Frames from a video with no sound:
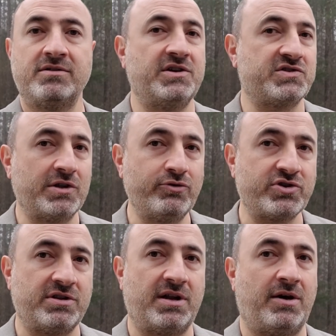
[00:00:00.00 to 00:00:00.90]
The
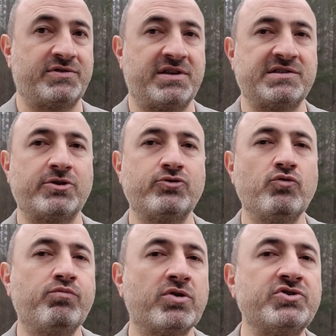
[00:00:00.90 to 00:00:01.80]
solution allows Tesla to
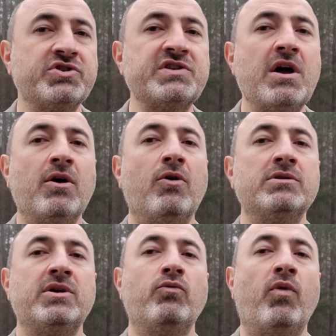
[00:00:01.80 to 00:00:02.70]
purchase
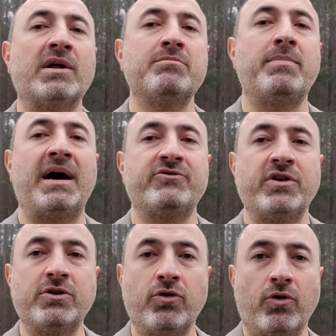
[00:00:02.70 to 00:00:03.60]
only one
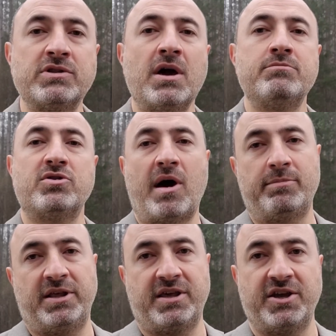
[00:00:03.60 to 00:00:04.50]
battery code per
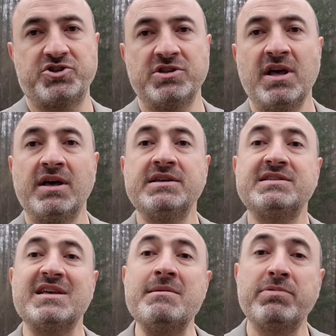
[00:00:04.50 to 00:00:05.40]
application,
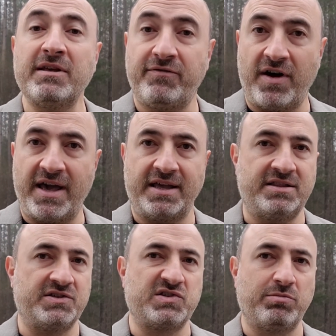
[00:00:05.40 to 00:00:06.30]
simplifying
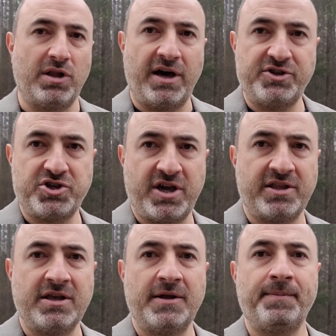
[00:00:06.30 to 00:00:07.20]
the supply
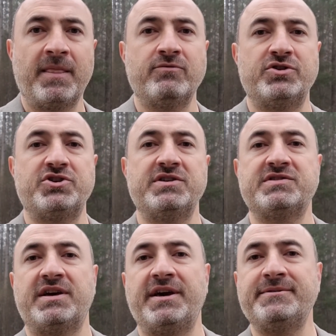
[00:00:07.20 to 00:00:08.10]
chain, which is
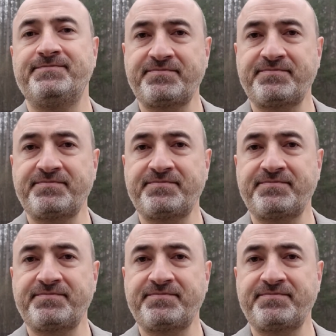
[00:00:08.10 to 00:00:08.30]
a